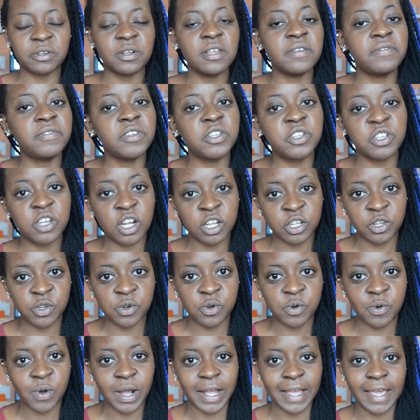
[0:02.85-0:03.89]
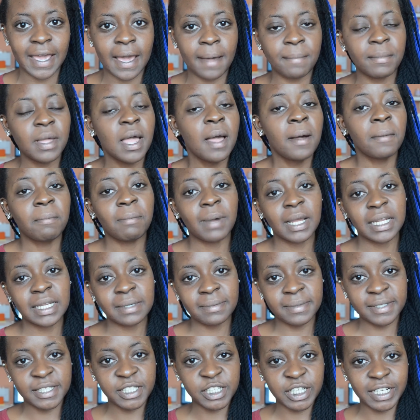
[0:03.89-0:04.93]
If you do not know who I am, my name
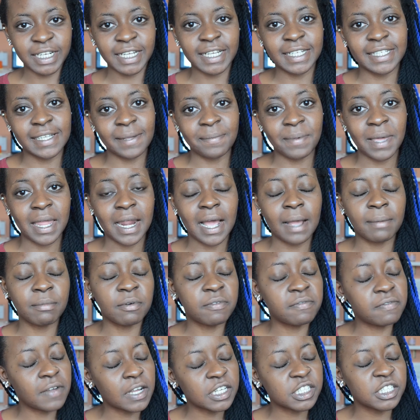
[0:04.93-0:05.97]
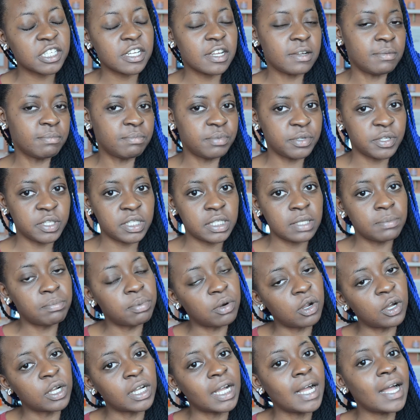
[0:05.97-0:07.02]
is Deola Adebiyi and I'm a fashion and beauty
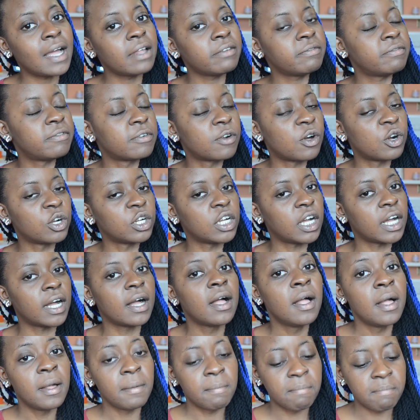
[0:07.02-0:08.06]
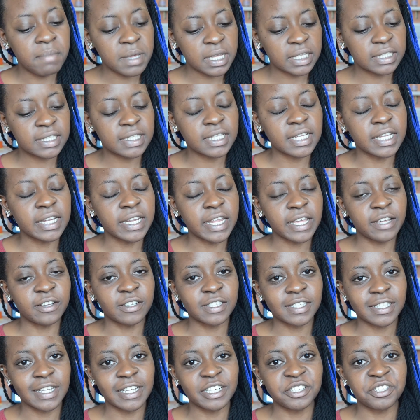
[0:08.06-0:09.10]
blogger and vlogger based in
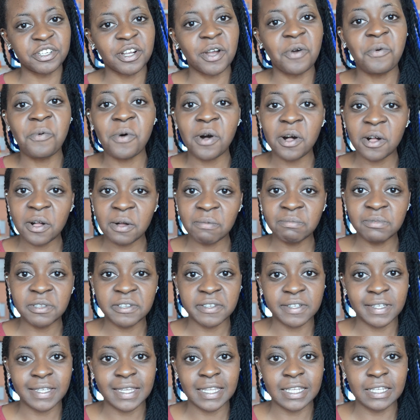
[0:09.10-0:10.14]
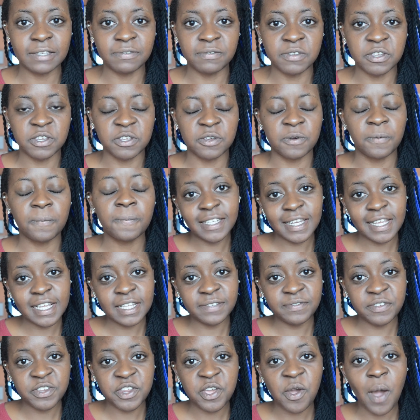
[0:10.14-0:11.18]
Lagos, Nigeria. Welcome to today's video. Today's
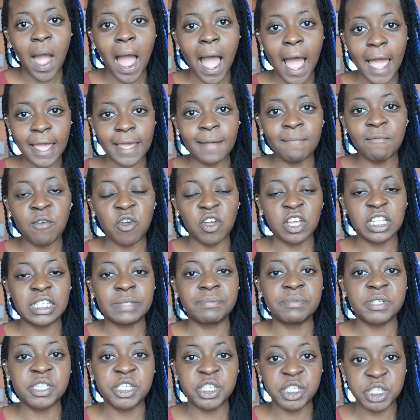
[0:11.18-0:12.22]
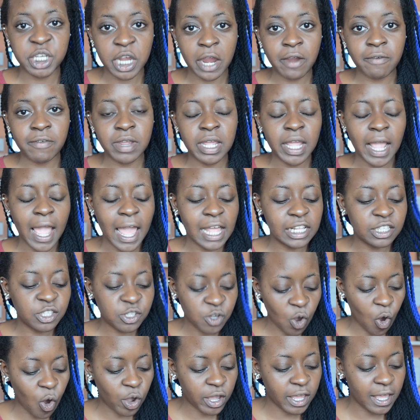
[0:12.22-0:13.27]
video, I am going to be sharing and
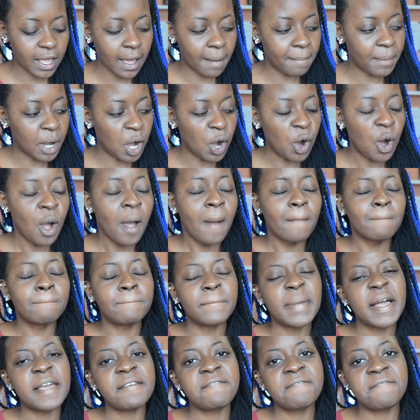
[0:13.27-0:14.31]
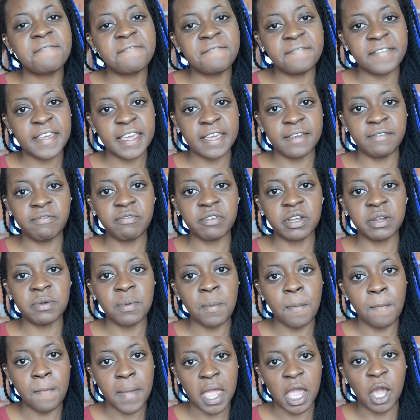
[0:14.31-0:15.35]
talking about my favorite
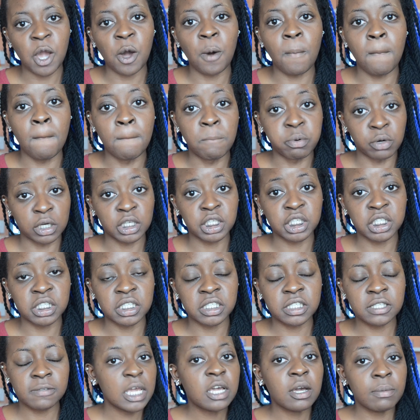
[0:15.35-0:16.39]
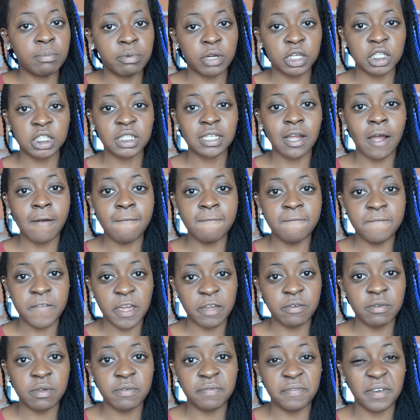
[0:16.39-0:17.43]
makeup brushes. Makeup brushes are
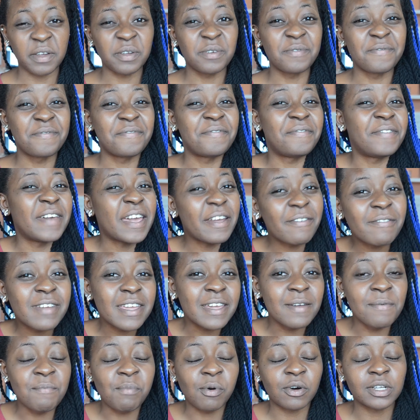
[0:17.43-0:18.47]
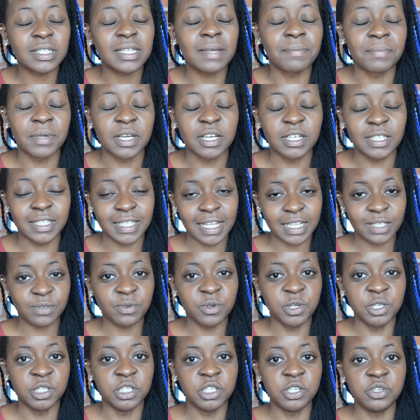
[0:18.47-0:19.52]
very important because that's
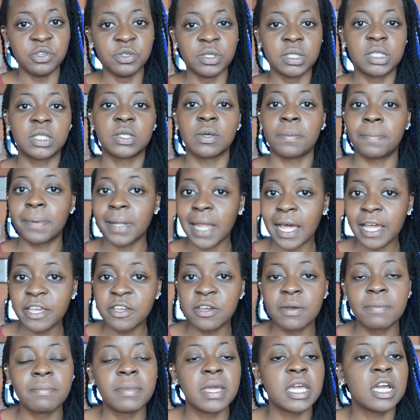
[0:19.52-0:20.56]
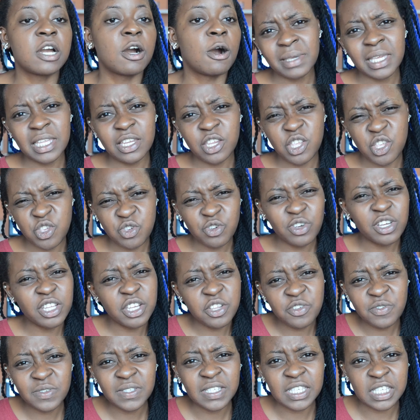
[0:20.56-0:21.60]
what you use to apply your makeup. I mean, you could
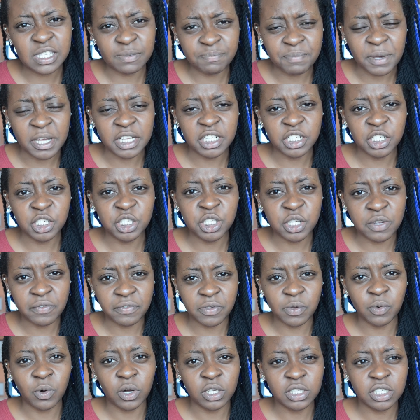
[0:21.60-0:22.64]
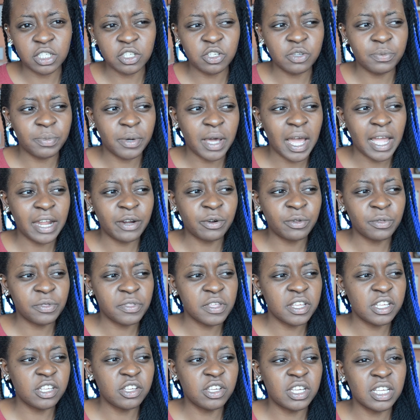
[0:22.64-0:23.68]
use a sponge if you wanted to, but I don't
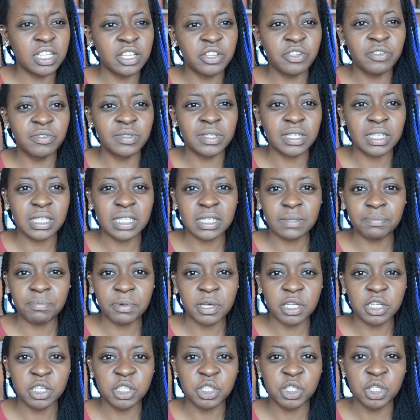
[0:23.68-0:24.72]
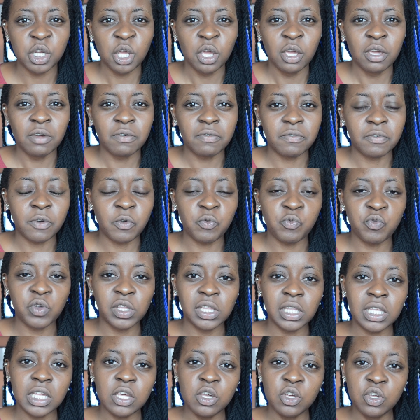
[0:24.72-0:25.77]
think you can use a sponge for
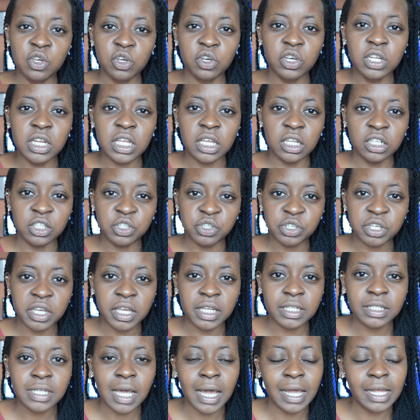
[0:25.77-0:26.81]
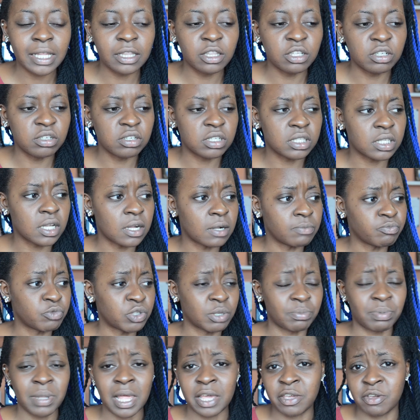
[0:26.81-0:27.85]
really good intricate eye looks, to
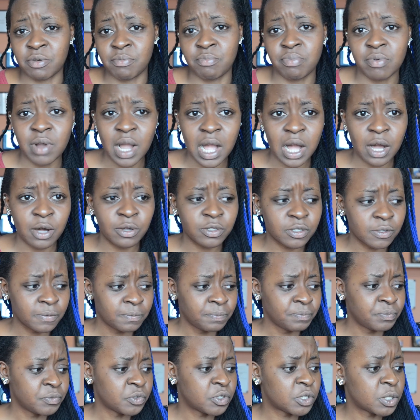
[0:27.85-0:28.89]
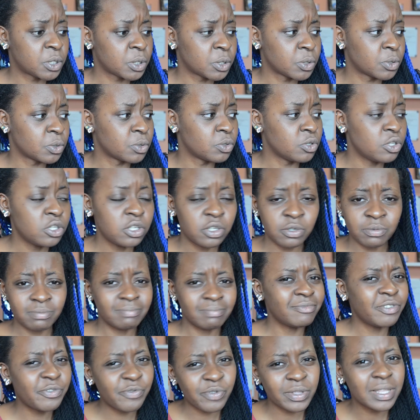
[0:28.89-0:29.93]
apply your brows, to, you
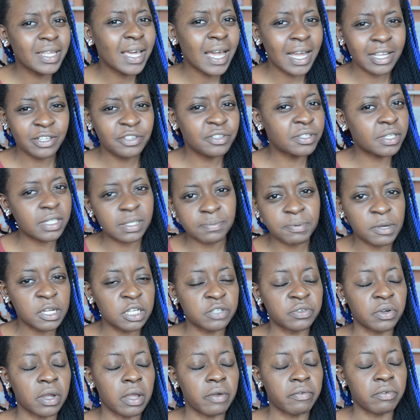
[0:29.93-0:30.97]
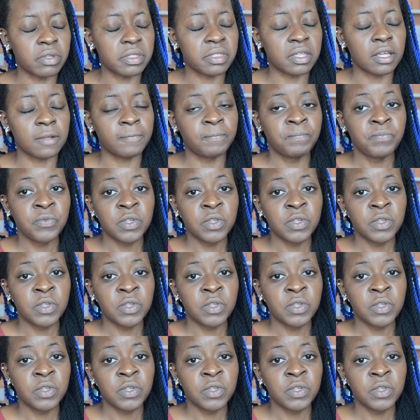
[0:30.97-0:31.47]
really can't use a sponge for everything.